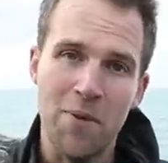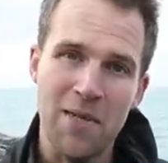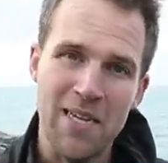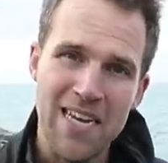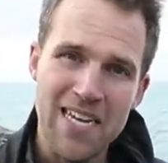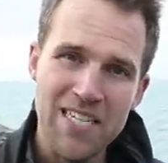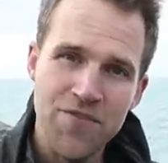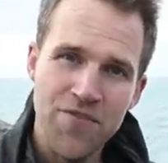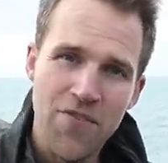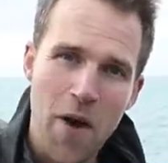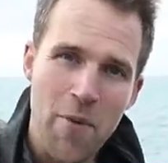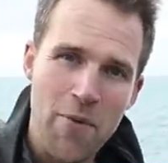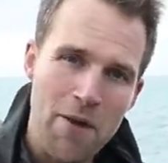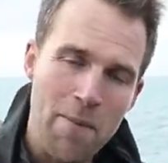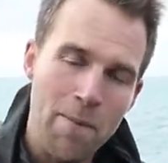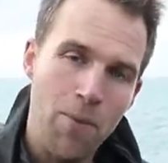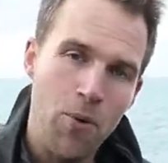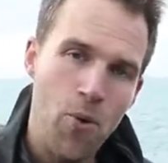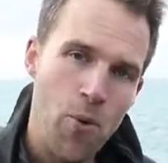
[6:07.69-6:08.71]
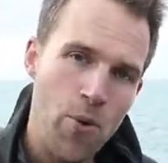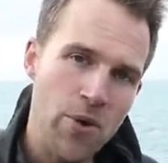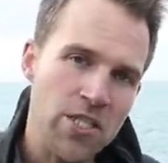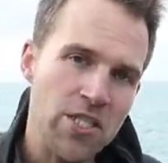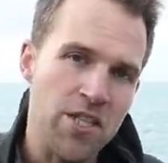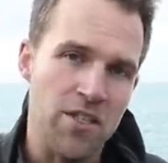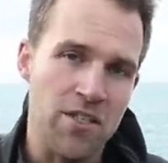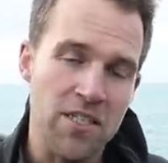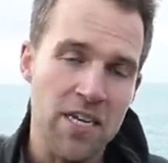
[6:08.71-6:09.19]
but it is very
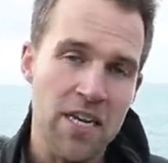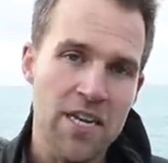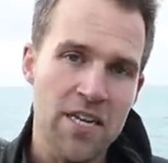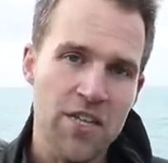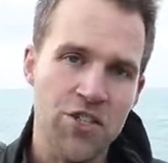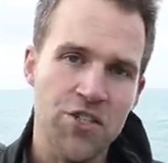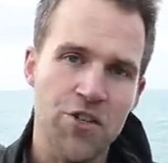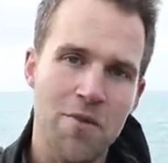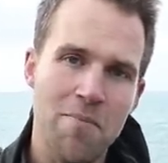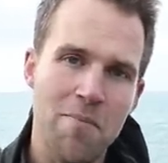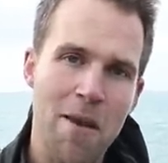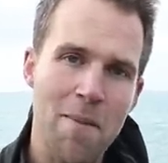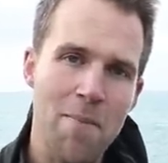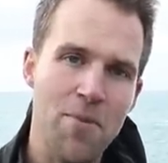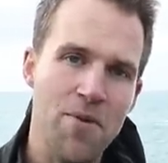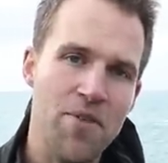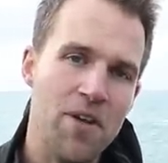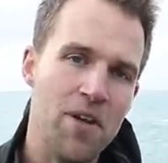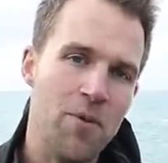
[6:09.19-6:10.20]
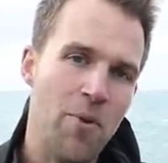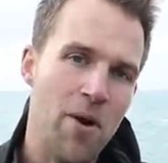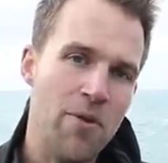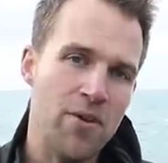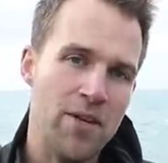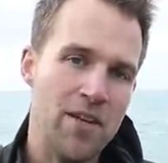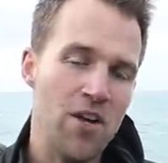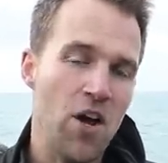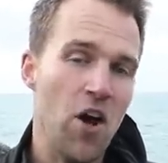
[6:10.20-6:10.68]
important to remember that it
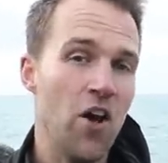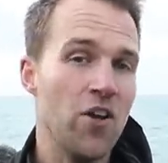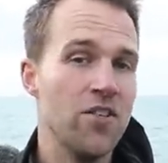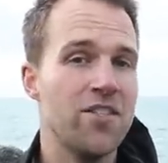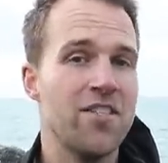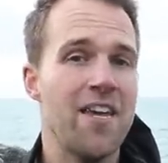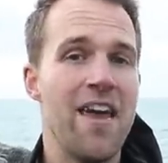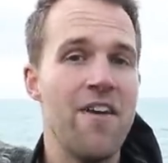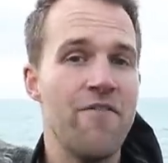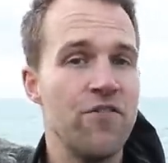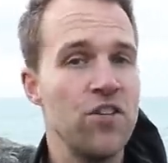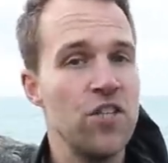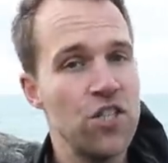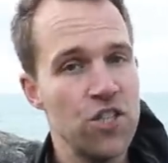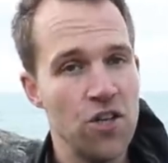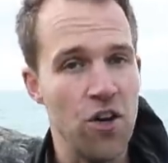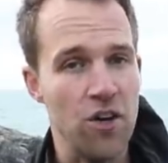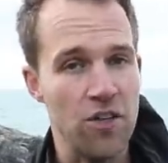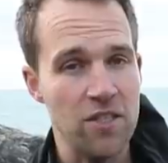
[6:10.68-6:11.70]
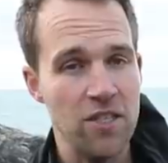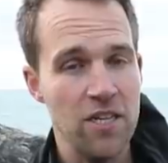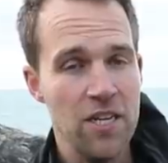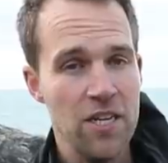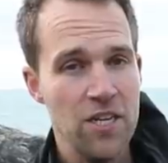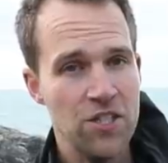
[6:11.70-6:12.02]
won't enhance every shot.